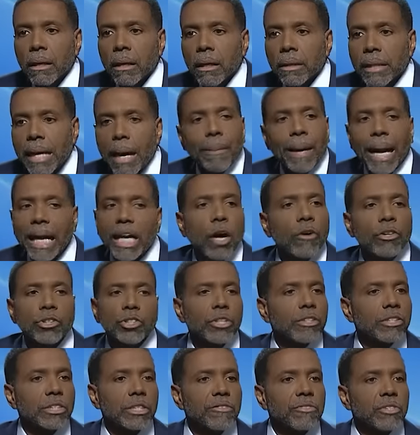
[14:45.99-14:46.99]
Yeah, but I go to
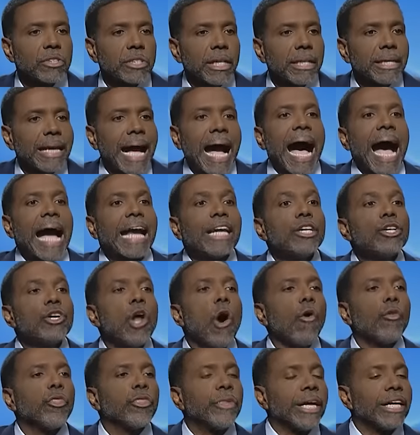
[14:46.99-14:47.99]
church every Sunday. I
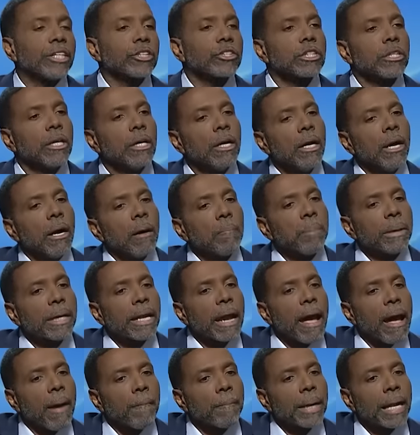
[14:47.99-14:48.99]
know this,
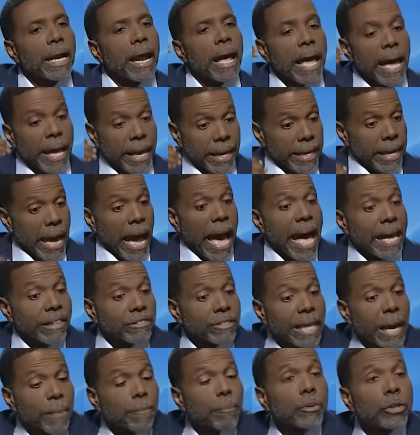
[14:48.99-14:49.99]
but has
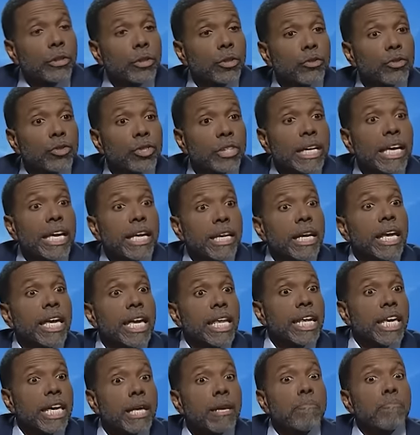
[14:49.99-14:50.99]
that produced
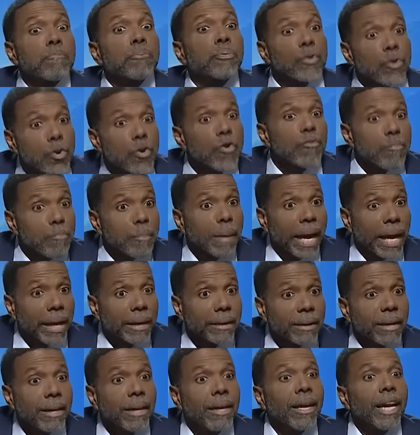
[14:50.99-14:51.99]
any improvement
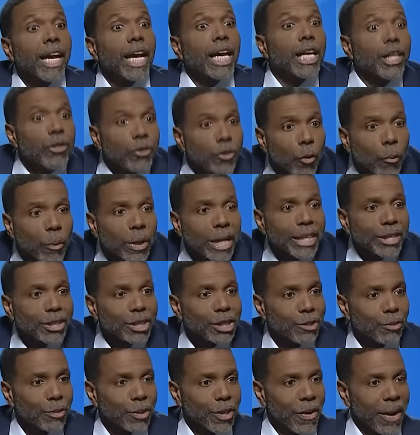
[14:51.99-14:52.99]
in your
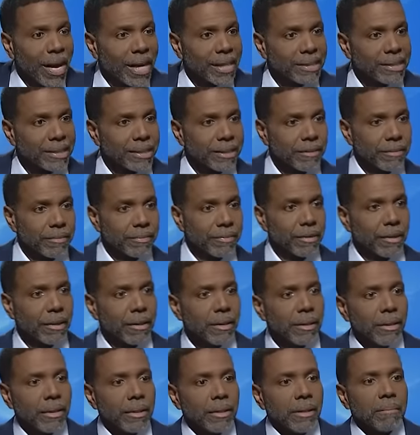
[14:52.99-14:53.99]
relationship with Christ?
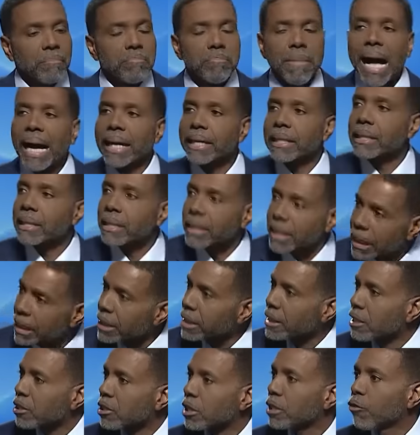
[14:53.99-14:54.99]
My
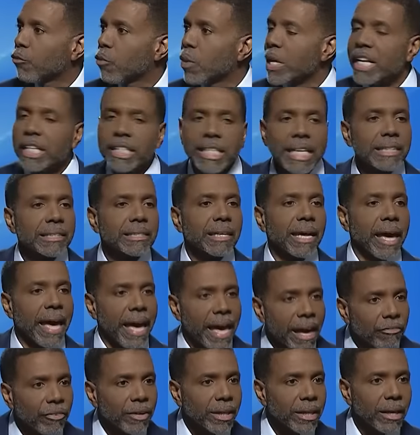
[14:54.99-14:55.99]
goodness, if we get to
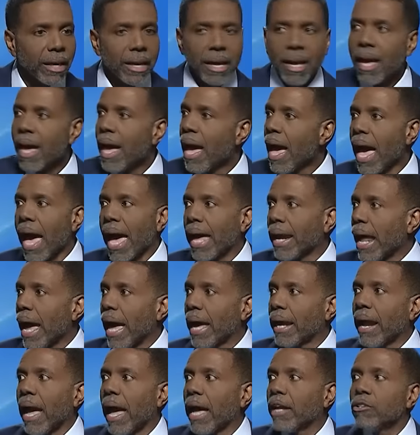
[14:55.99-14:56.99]
heaven
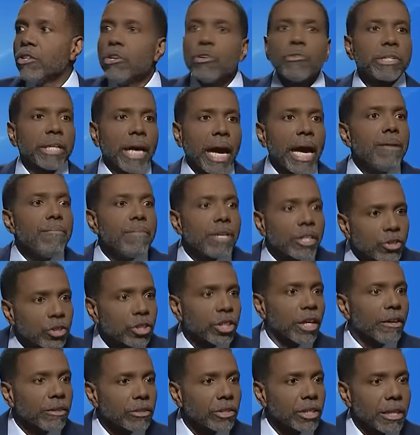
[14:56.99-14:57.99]
and you came to
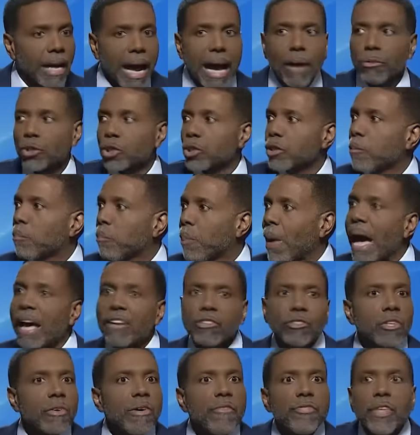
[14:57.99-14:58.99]
church and I was your
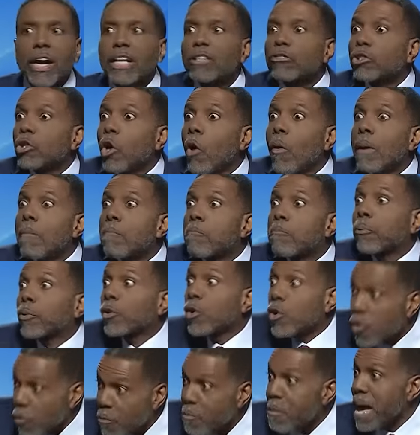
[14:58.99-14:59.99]
pastor and there's no
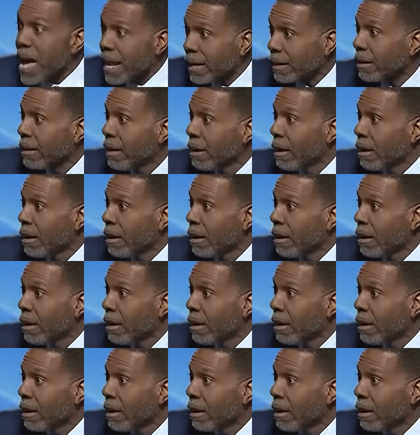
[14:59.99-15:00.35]
improvement